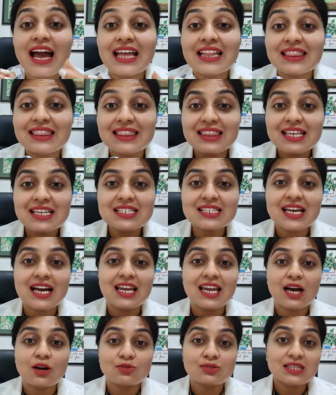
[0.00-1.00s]
and this
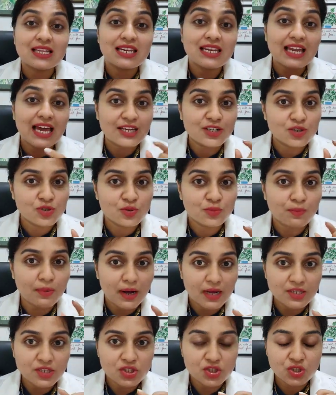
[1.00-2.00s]
allows the light to
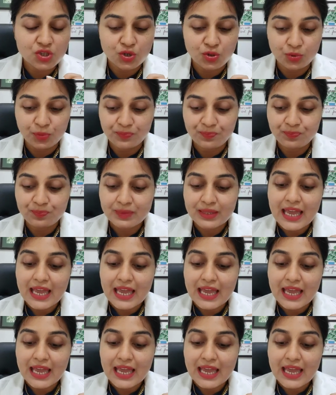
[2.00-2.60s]
pass through.